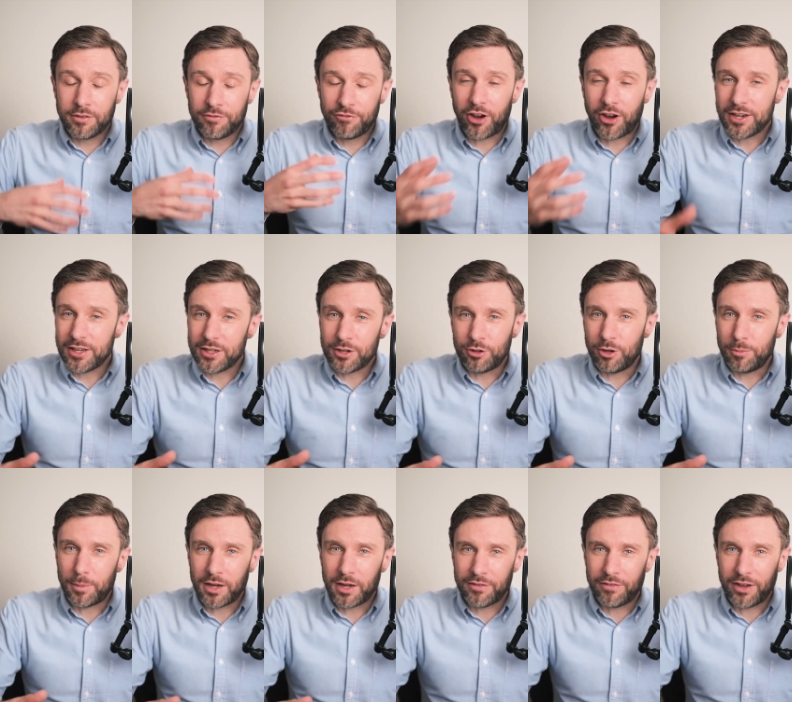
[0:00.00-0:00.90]
finding a
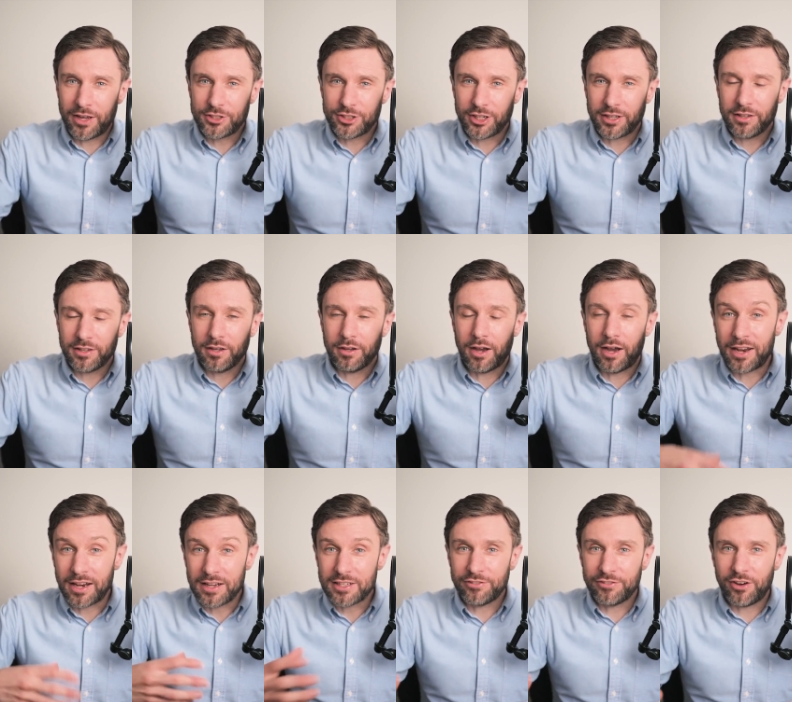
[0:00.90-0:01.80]
hallmark of aging,
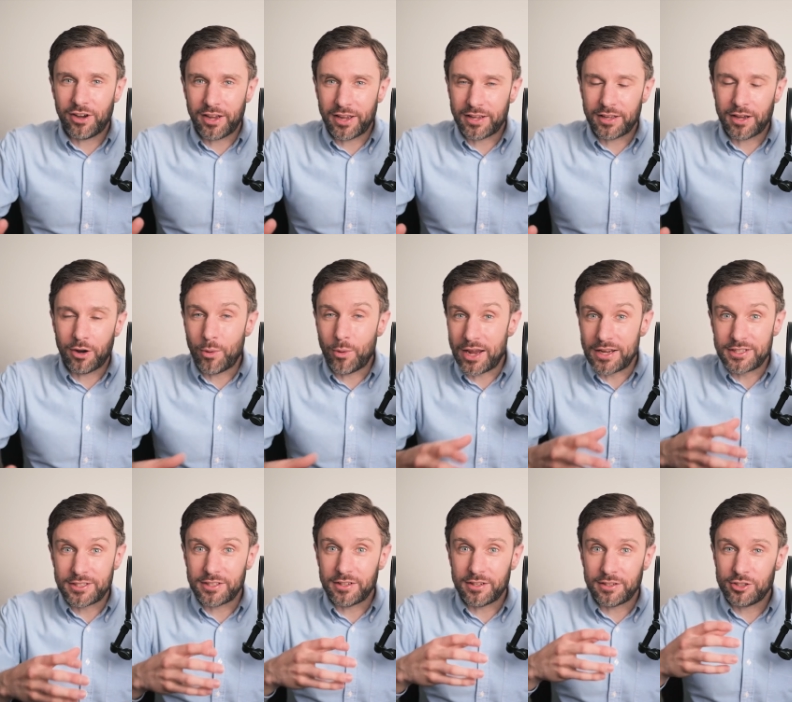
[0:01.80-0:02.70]
identifying a way
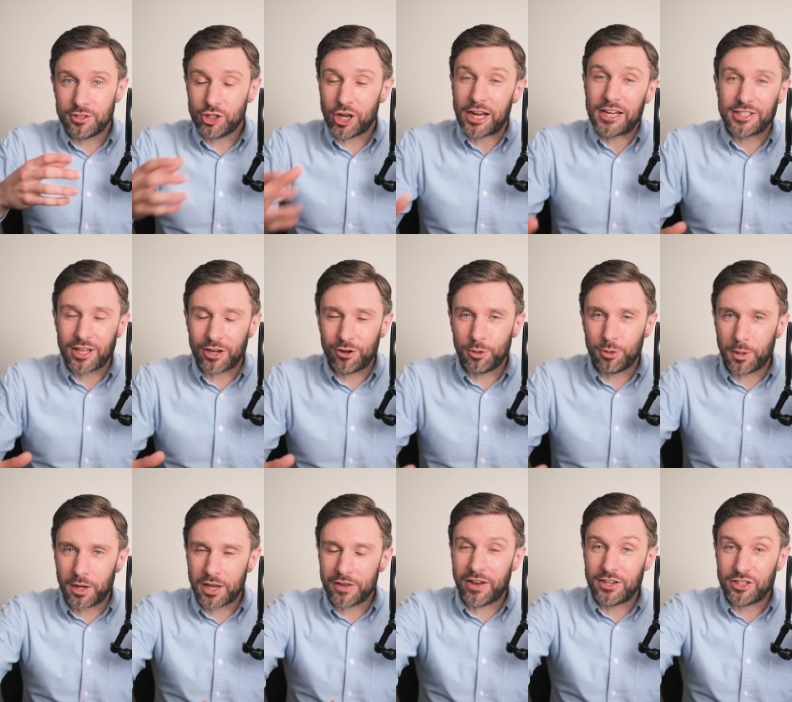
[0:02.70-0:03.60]
to change that
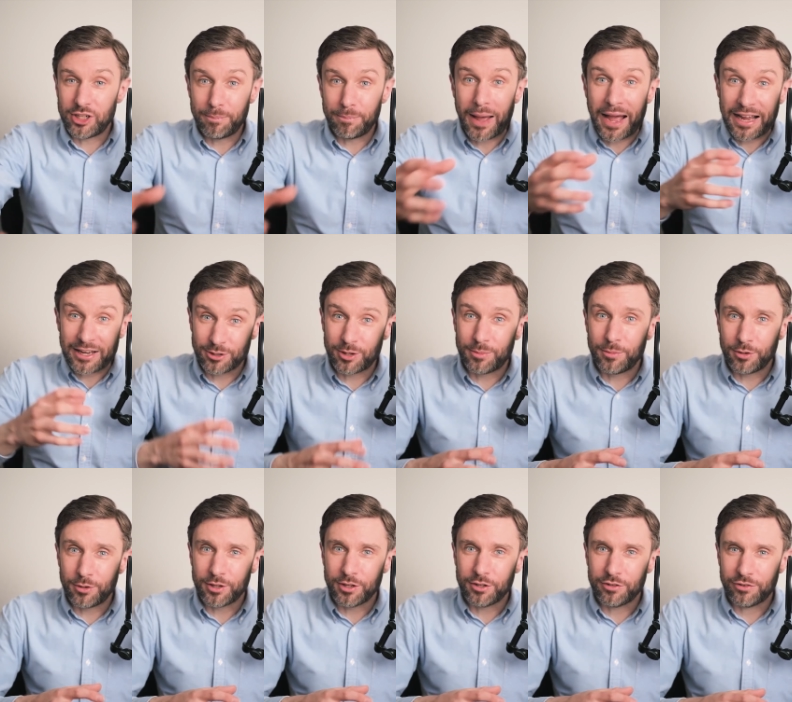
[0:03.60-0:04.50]
hallmark of aging back to a
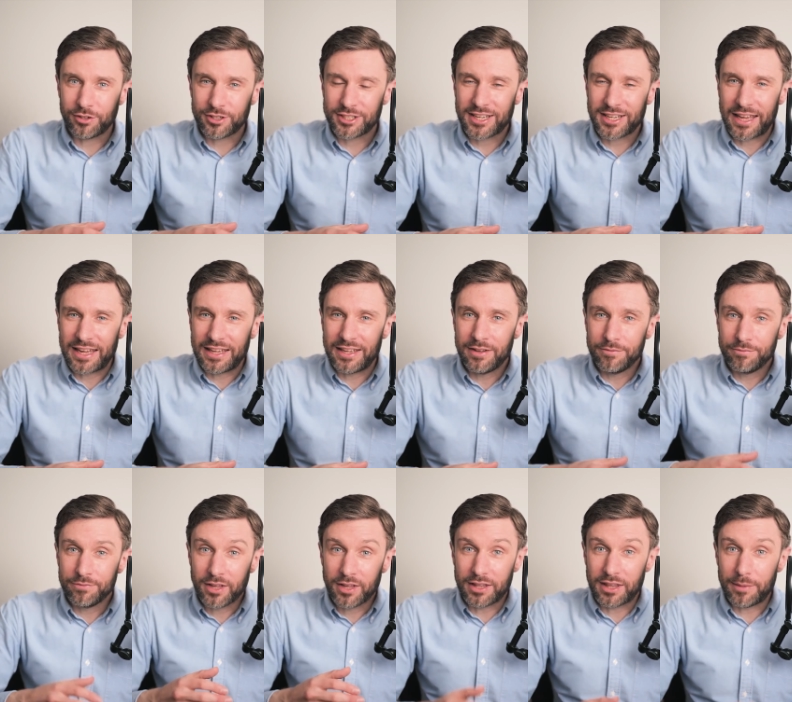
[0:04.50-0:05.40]
more youthful state,
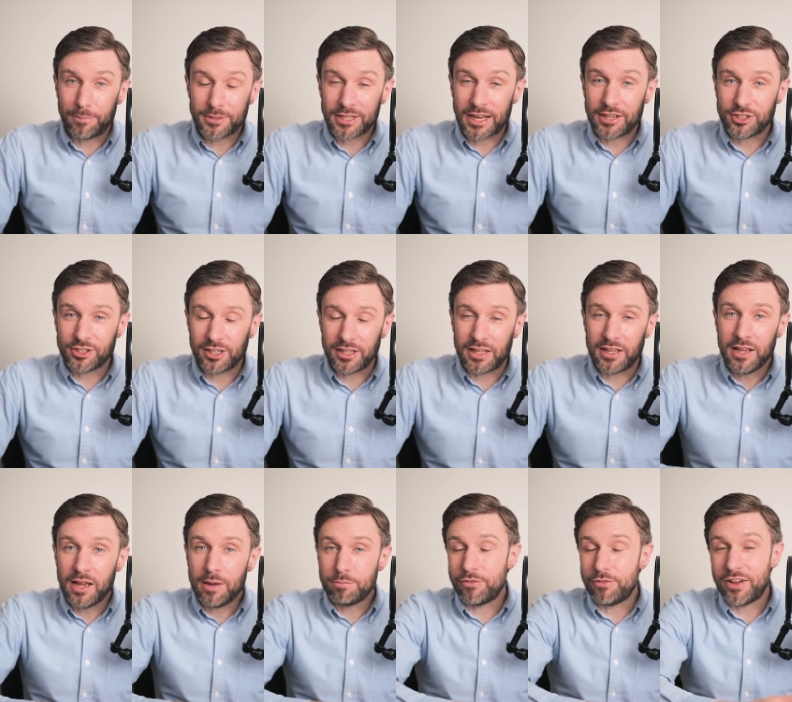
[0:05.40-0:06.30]
and then potentially
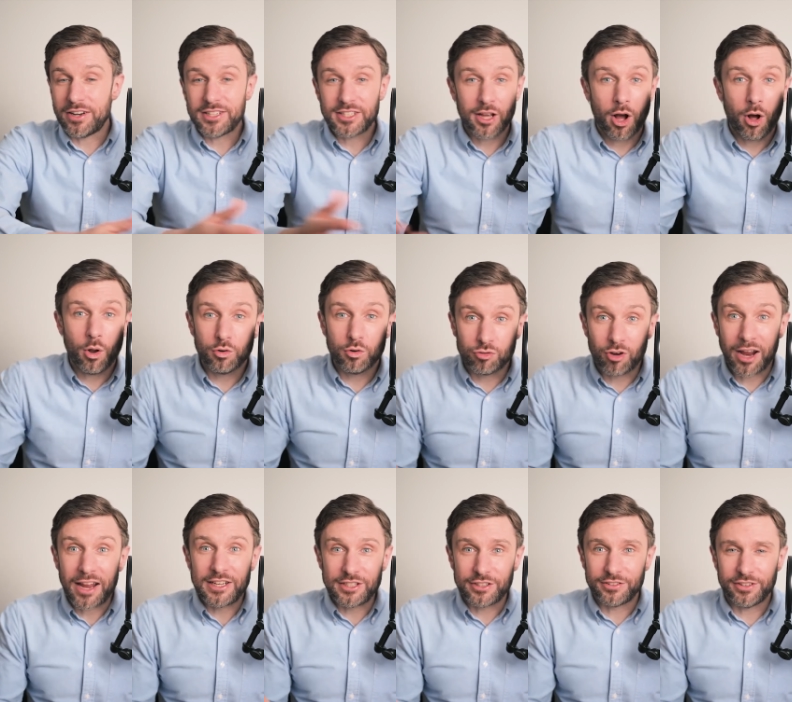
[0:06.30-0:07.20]
preventing a whole
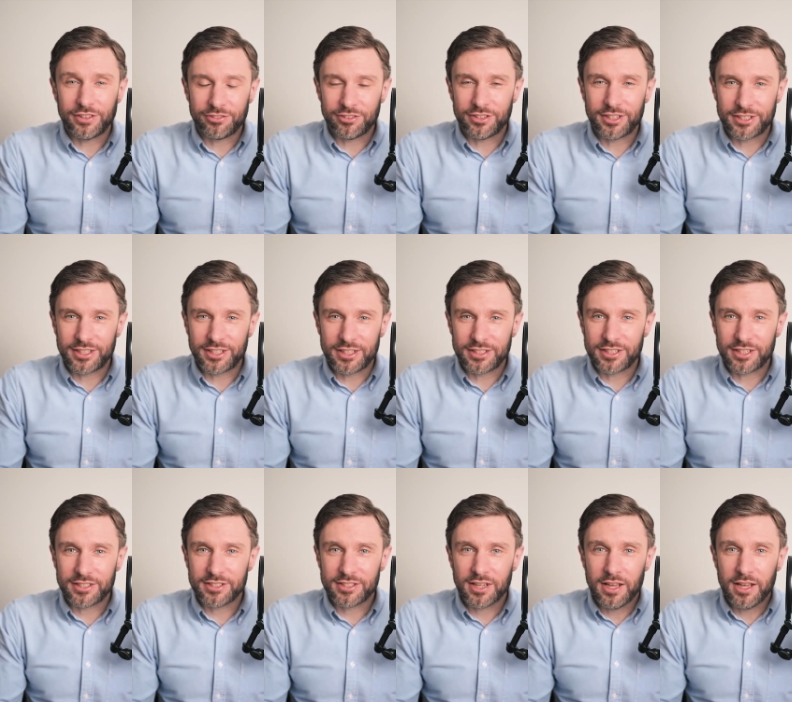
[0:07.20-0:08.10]
range of different
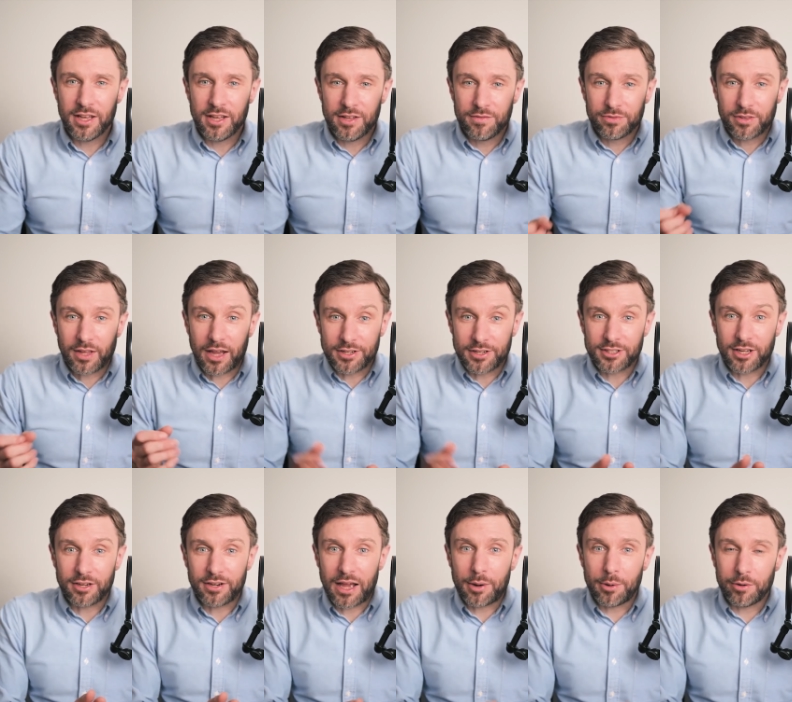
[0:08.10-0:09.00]
diseases. And
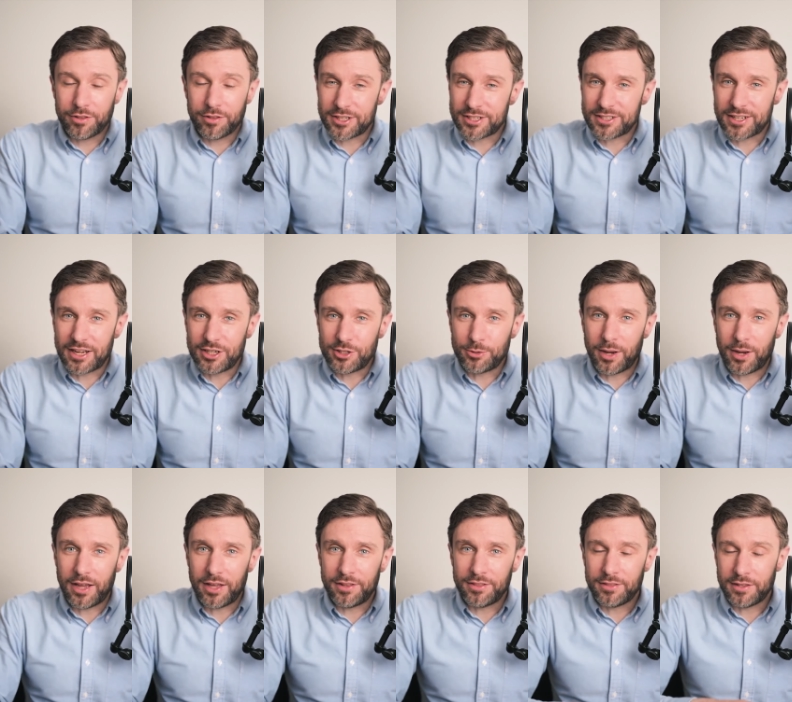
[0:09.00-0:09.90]
so now we're at the stage
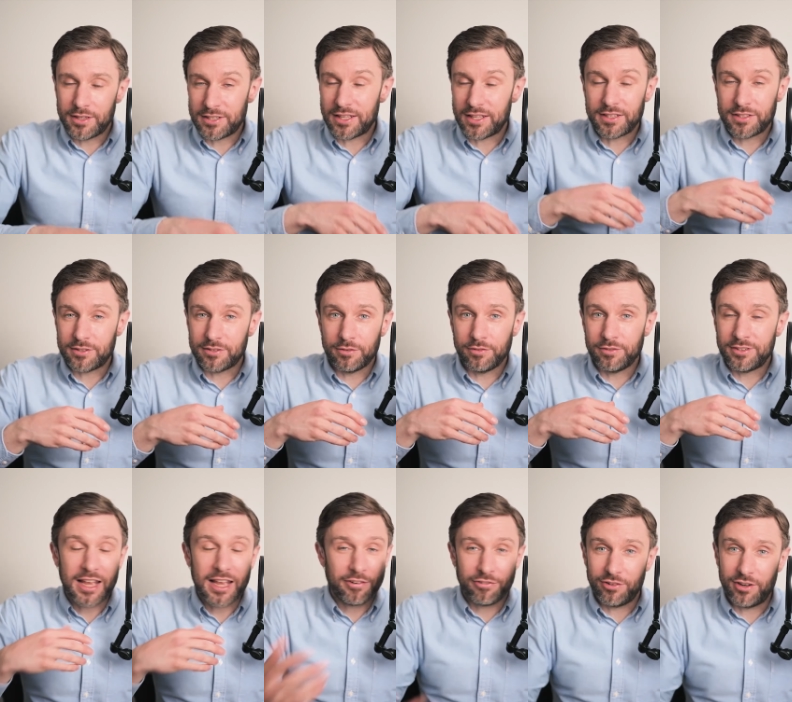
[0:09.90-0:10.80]
where these things
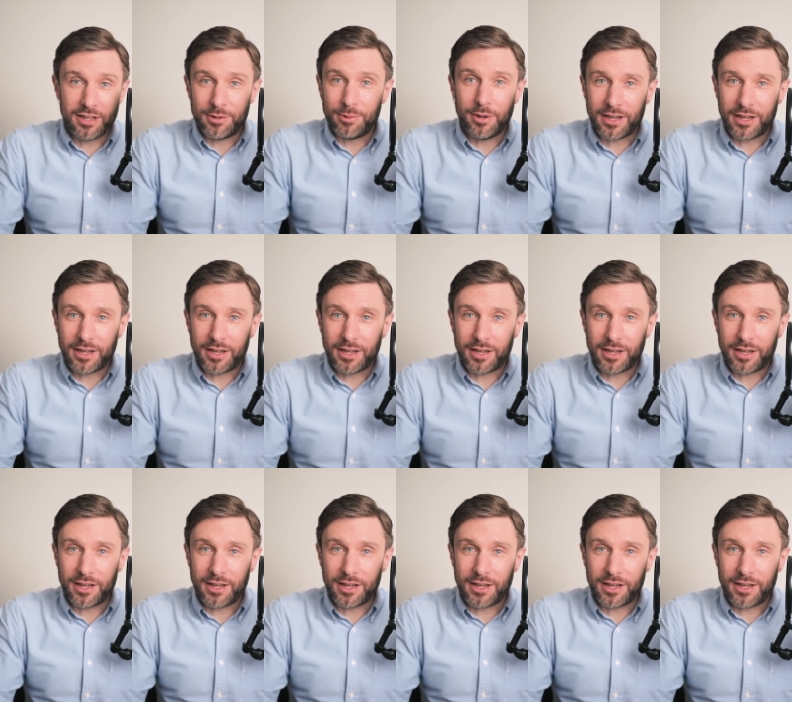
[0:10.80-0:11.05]
definitely